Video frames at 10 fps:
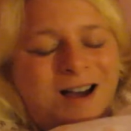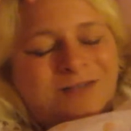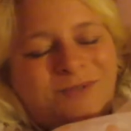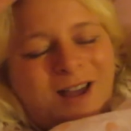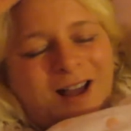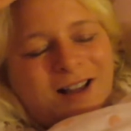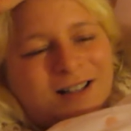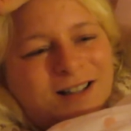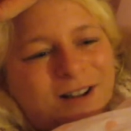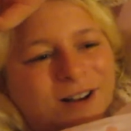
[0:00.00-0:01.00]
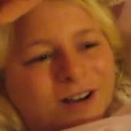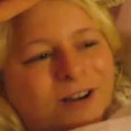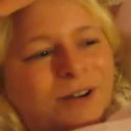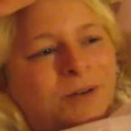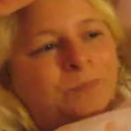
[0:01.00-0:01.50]
Yeah, so
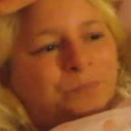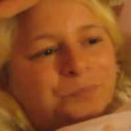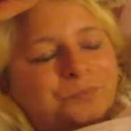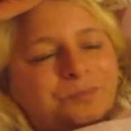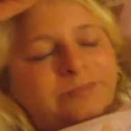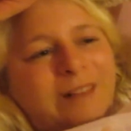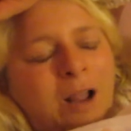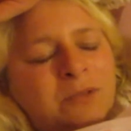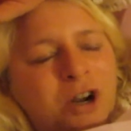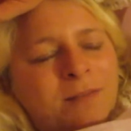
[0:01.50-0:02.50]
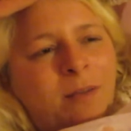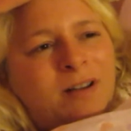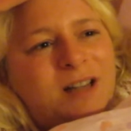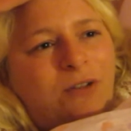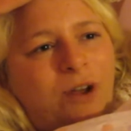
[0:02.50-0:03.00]
I'm trying to make
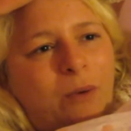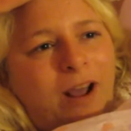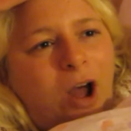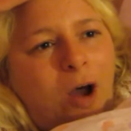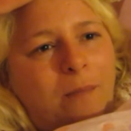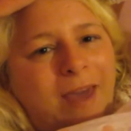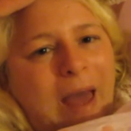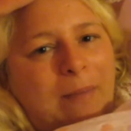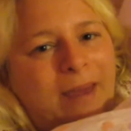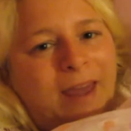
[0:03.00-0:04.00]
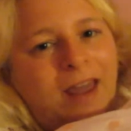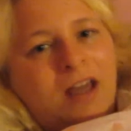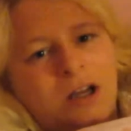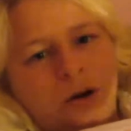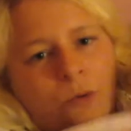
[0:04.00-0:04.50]
myself like wake up, be happy,
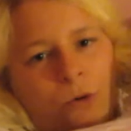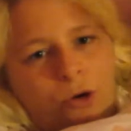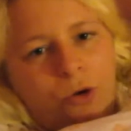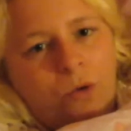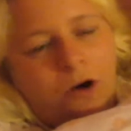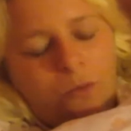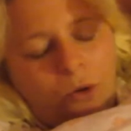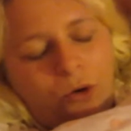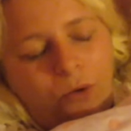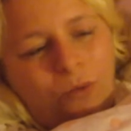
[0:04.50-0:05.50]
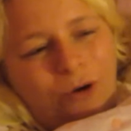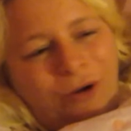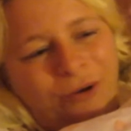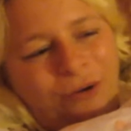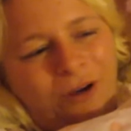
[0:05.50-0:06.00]
woo, woo,
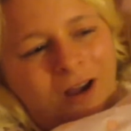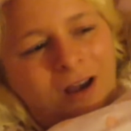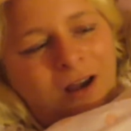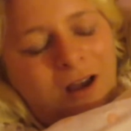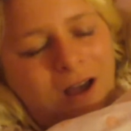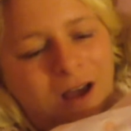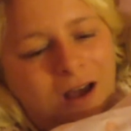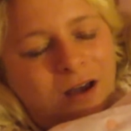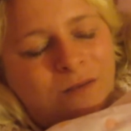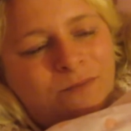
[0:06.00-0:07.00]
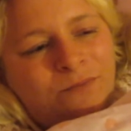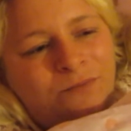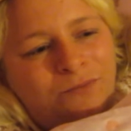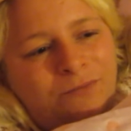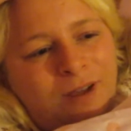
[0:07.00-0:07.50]
woo.
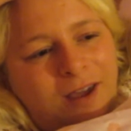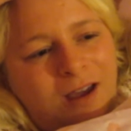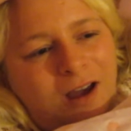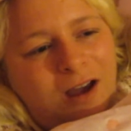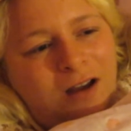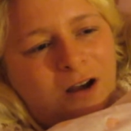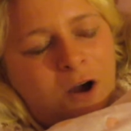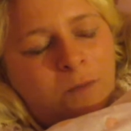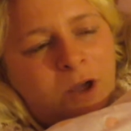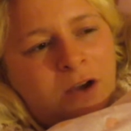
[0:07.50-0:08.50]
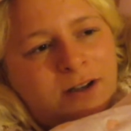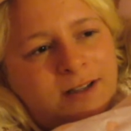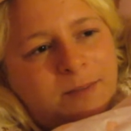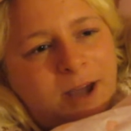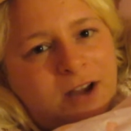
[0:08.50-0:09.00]
But yeah, I'm going
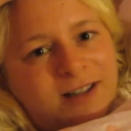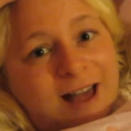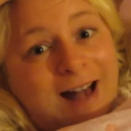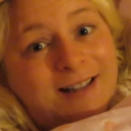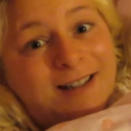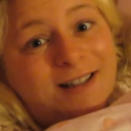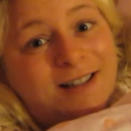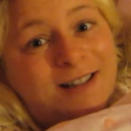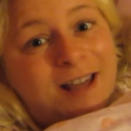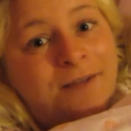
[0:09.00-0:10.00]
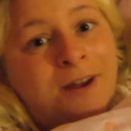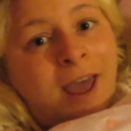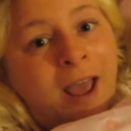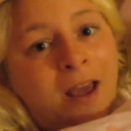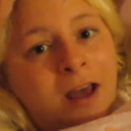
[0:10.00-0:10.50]
to be going to Asda's this
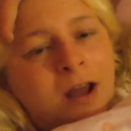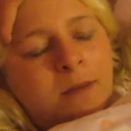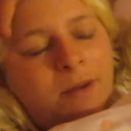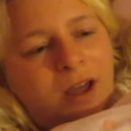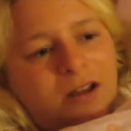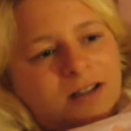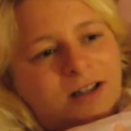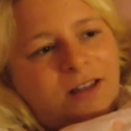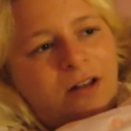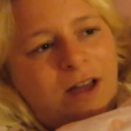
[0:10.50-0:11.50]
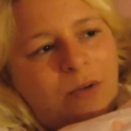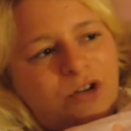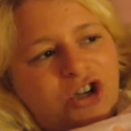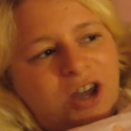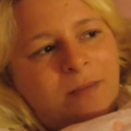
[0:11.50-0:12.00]
evening because I felt that
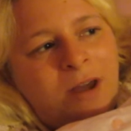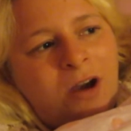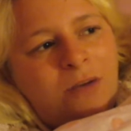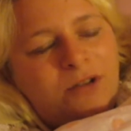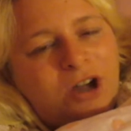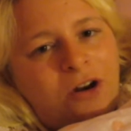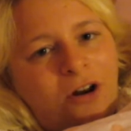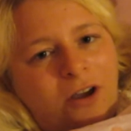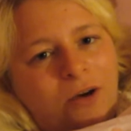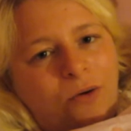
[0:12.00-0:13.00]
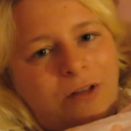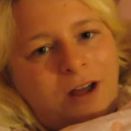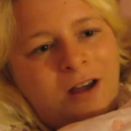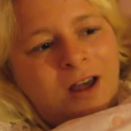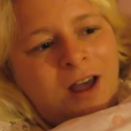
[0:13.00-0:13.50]
would cheer me up to go and look at all the...